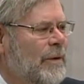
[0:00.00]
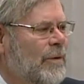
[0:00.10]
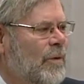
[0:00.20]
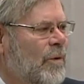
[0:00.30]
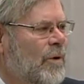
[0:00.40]

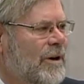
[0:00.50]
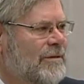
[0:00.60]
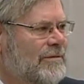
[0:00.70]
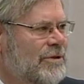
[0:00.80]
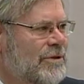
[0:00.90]
or
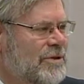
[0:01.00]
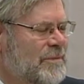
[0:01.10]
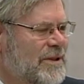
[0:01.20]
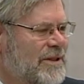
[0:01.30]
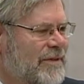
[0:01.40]
to
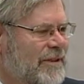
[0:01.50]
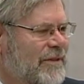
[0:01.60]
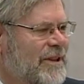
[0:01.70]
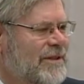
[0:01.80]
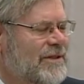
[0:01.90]
specific
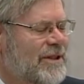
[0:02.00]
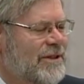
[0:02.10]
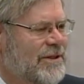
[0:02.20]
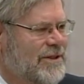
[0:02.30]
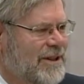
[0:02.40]
funds
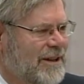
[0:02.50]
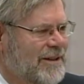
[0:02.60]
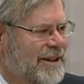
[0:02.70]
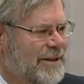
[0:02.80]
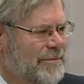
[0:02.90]
such as the
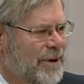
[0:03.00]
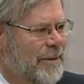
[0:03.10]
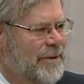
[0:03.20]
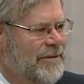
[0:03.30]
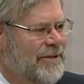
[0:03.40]
unclaimed
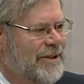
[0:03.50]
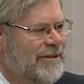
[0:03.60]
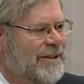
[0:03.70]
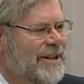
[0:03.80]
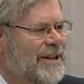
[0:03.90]
property fund.
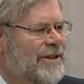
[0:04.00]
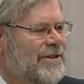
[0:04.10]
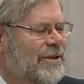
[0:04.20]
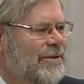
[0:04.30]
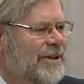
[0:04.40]

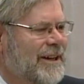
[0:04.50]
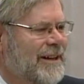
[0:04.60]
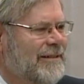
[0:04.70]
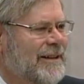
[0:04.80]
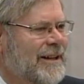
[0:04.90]
So
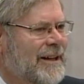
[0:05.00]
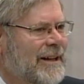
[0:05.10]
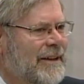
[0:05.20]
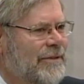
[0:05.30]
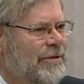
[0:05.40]
that
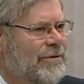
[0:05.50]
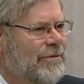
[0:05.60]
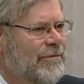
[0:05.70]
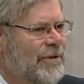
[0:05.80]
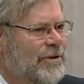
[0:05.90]
if you
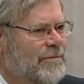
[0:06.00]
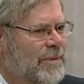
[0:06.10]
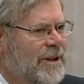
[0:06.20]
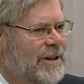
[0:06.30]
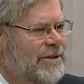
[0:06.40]
do first
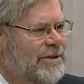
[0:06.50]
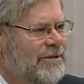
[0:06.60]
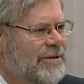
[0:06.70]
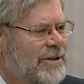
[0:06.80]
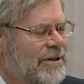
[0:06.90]
blush,
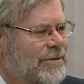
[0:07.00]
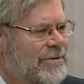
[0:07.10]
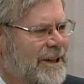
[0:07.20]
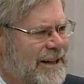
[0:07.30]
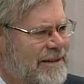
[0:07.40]
you would go
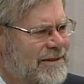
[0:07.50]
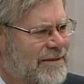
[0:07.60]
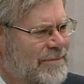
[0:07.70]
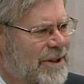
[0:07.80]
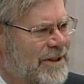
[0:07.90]
tens
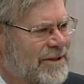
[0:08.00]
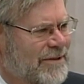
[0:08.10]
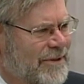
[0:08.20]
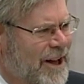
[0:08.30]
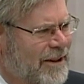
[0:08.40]
of millions
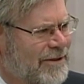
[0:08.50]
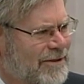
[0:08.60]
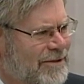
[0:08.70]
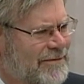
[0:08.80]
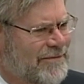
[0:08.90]
of
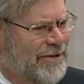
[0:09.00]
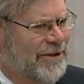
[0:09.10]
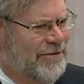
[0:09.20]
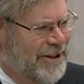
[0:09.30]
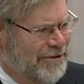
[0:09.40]
dollars for a
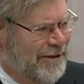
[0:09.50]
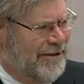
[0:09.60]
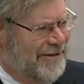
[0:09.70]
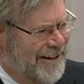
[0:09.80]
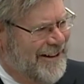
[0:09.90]
treasurer.
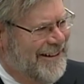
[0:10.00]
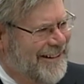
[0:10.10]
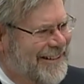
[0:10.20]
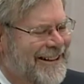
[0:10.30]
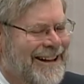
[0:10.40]

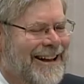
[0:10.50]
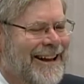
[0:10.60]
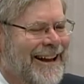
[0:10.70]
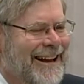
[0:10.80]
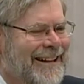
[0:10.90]

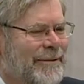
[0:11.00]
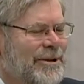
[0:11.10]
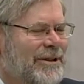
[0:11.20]
And then when you